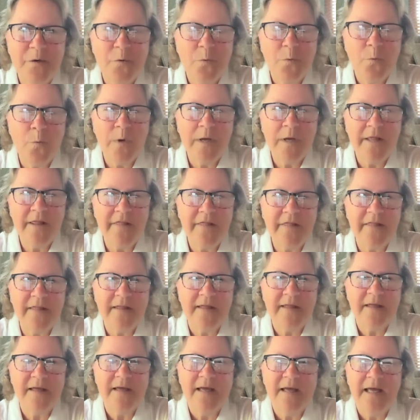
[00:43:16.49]
with
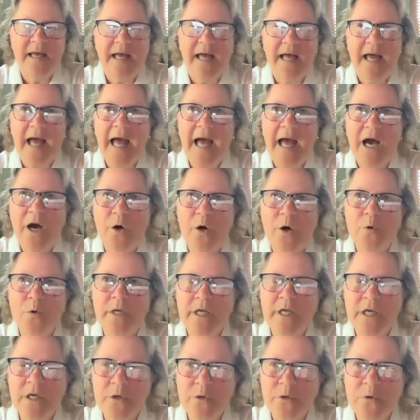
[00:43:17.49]
how
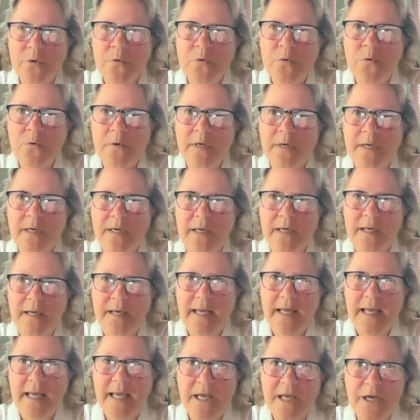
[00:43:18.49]
you
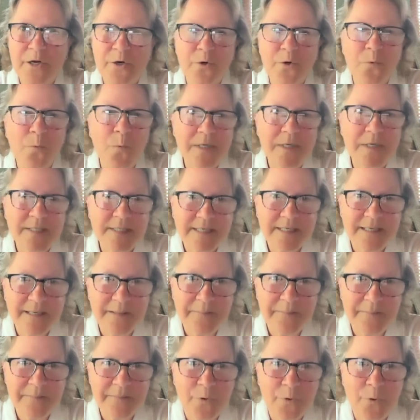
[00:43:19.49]
hear
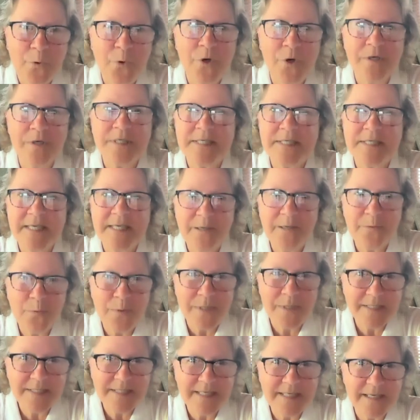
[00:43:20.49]
wisdom or see
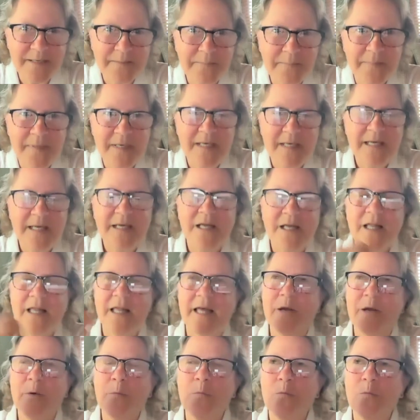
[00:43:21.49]
wisdom.
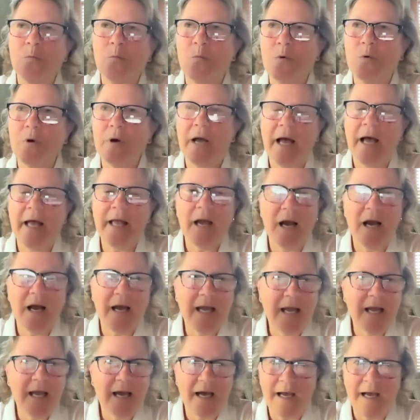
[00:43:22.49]
Like I
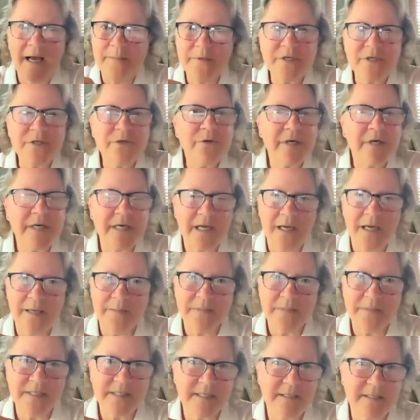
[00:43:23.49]
I'm sure it
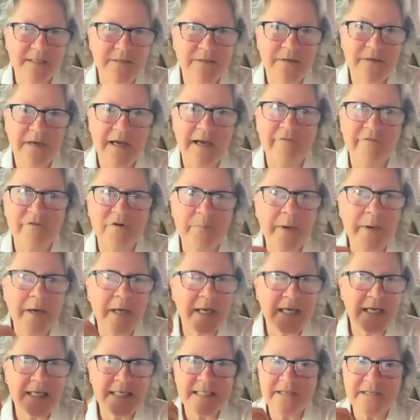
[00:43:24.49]
comes to
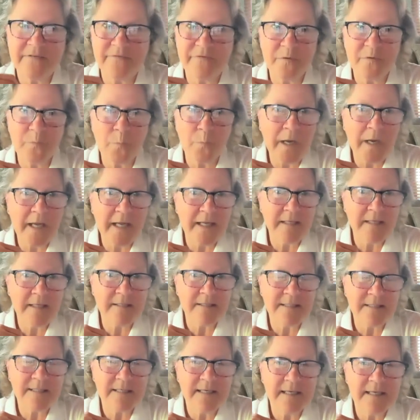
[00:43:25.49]
everybody in different
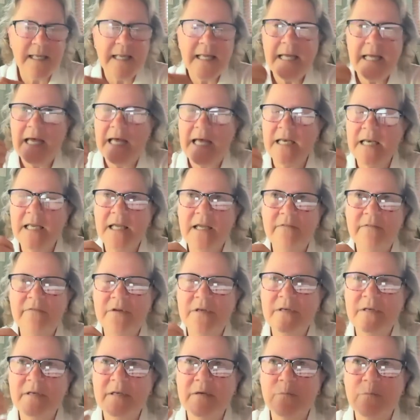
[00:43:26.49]
ways. And
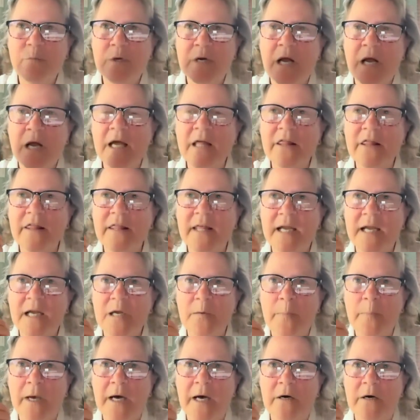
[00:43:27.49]
even when I think
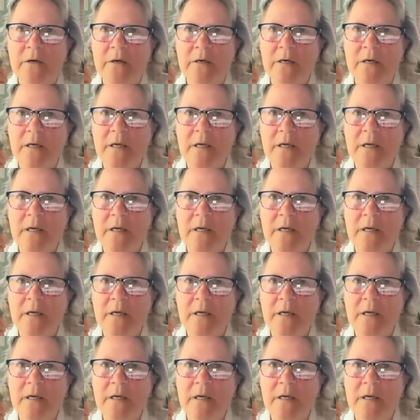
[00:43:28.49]
about